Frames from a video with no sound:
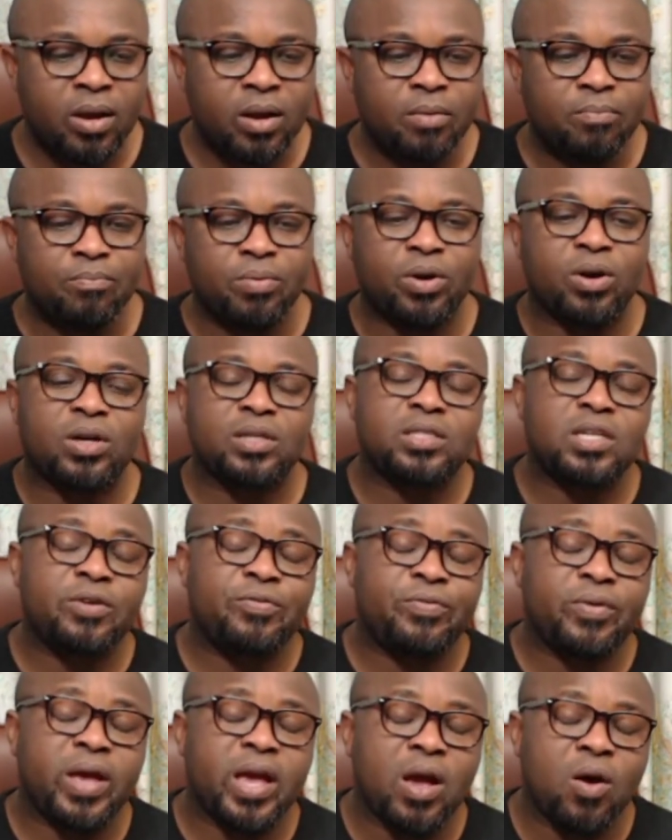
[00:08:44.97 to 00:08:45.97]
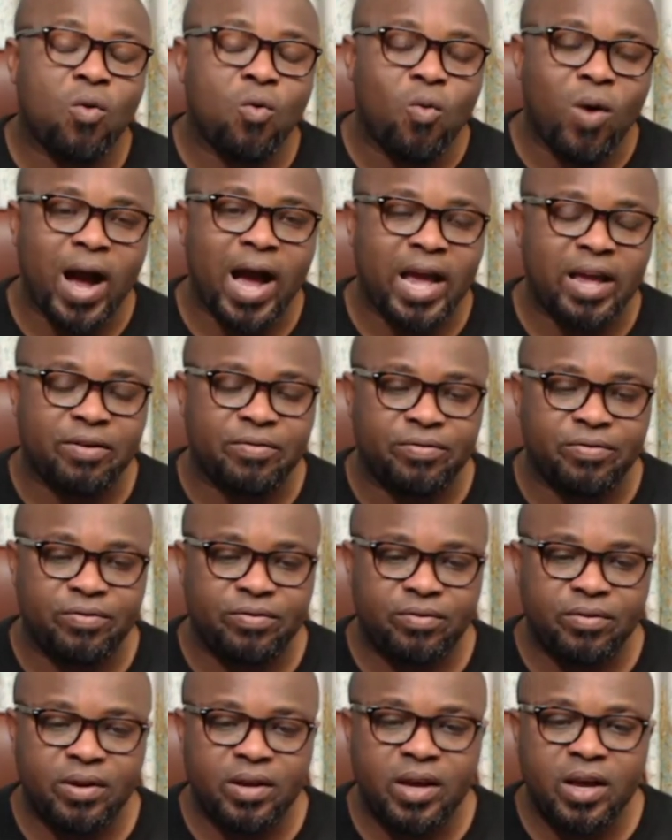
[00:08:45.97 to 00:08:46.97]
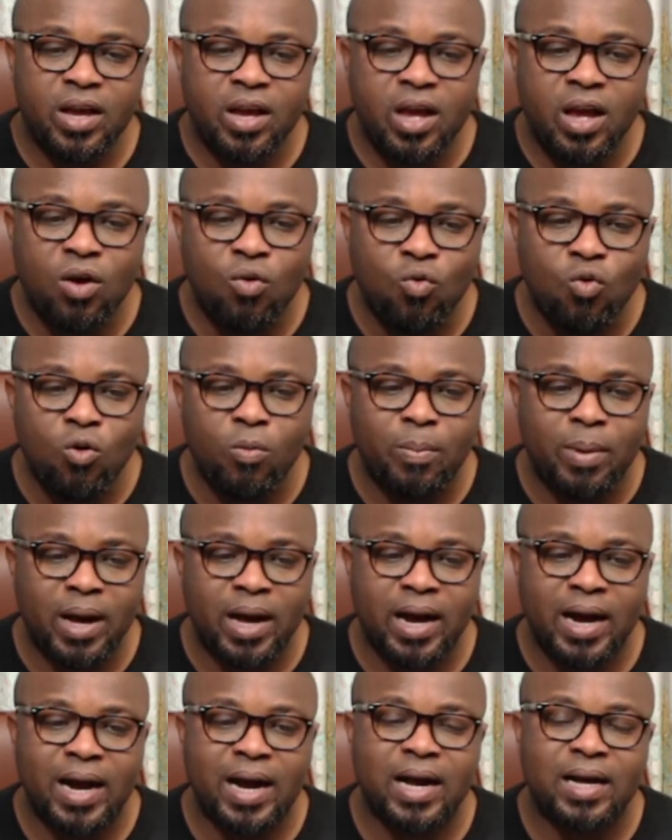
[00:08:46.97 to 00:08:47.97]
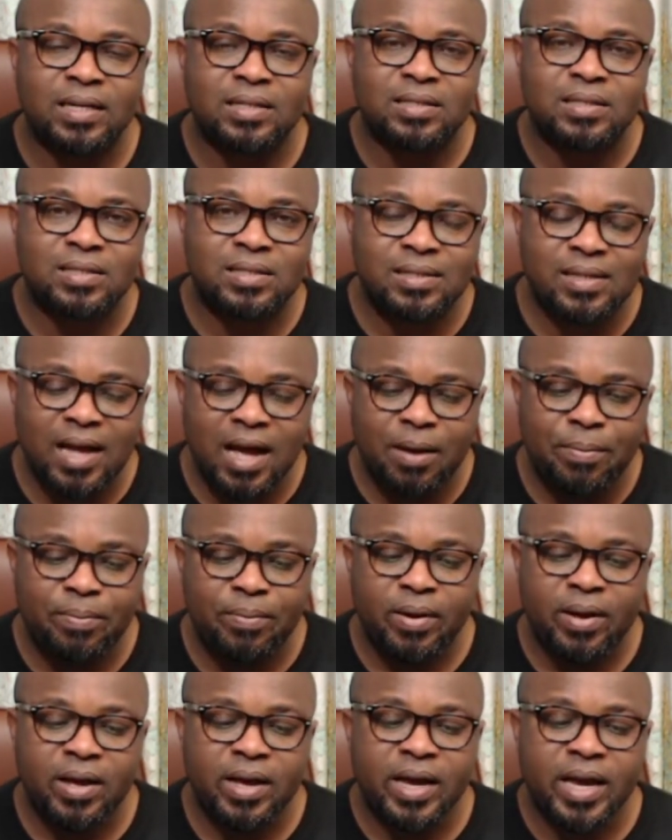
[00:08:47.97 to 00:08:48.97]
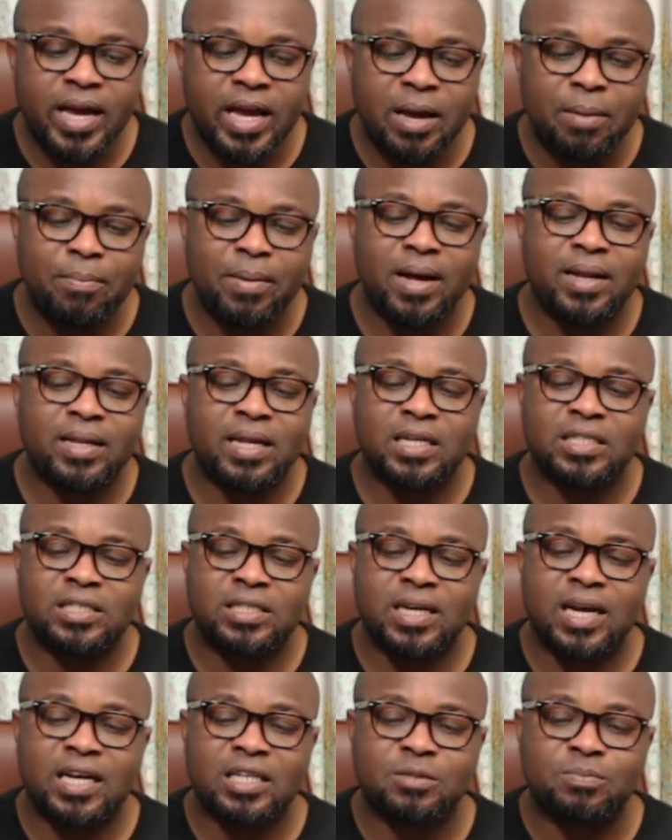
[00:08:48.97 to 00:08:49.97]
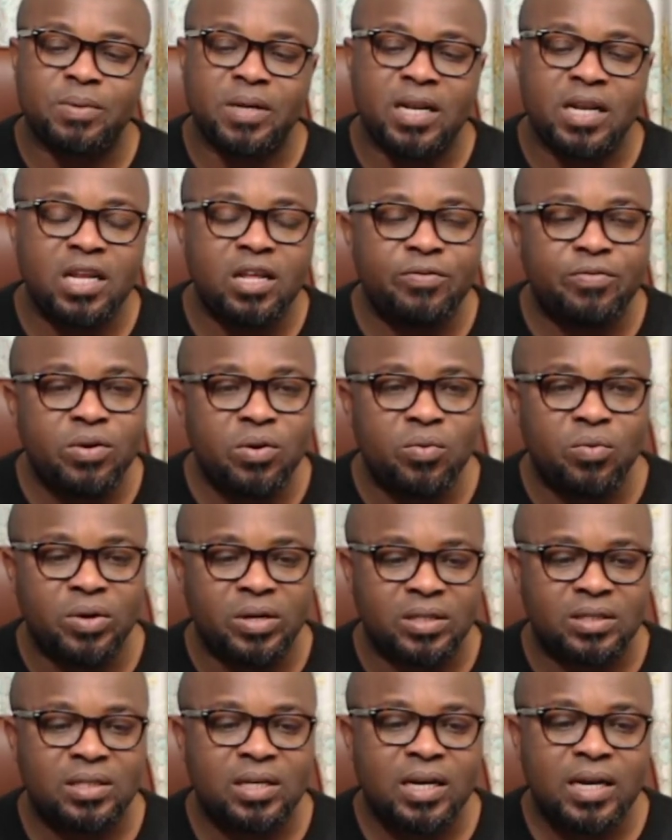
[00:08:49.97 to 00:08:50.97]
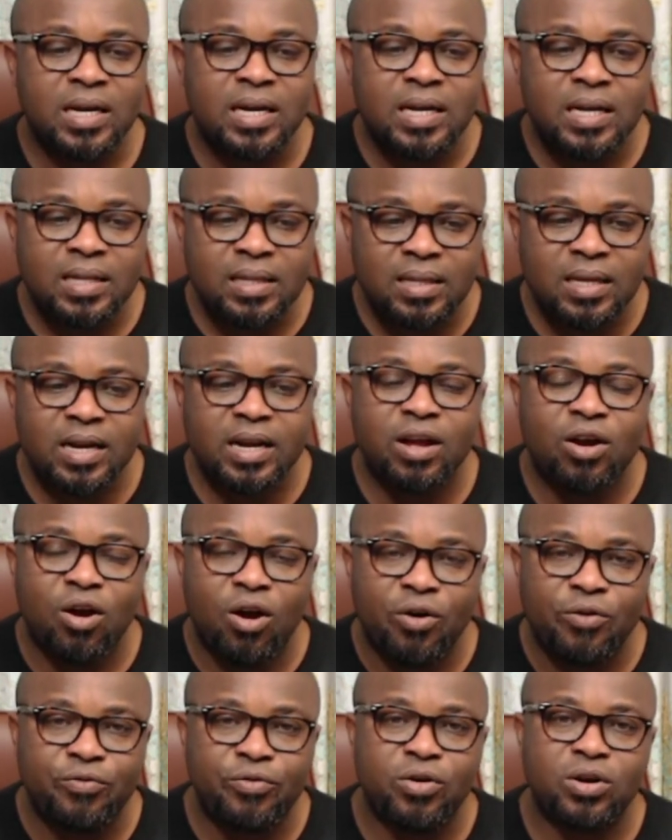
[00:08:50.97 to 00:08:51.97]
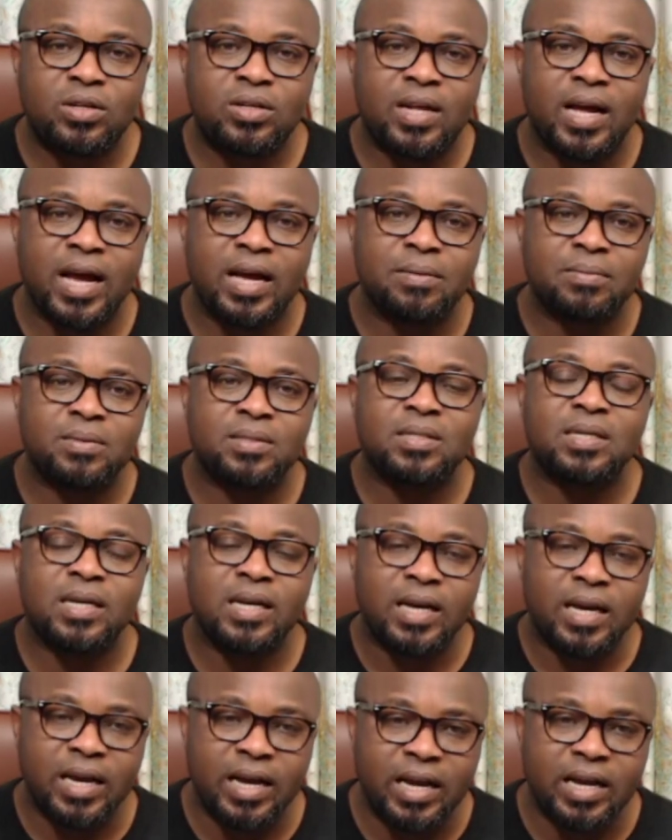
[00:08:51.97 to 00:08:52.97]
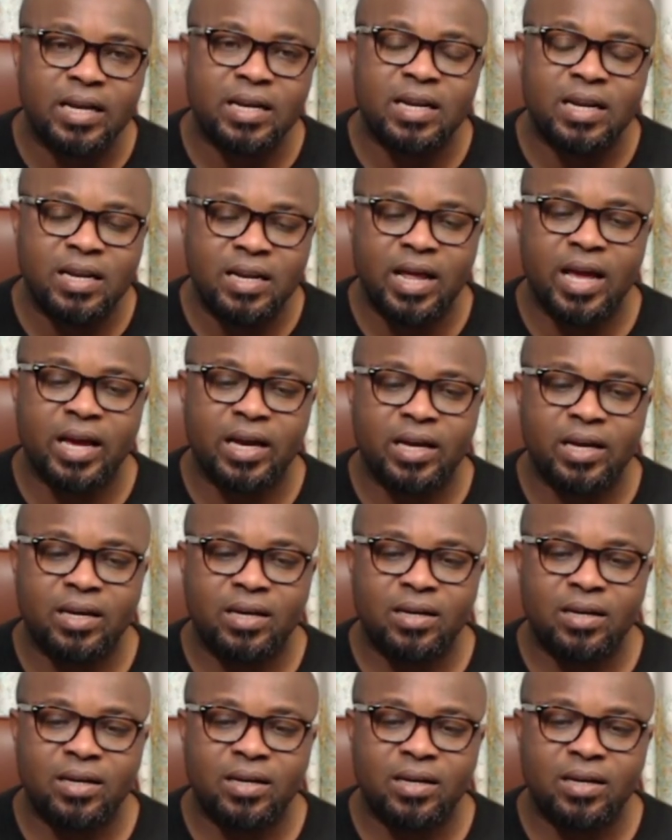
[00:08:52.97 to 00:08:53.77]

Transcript: Because if a woman can stab a man that she has been living with 3 or 4 times in the neck,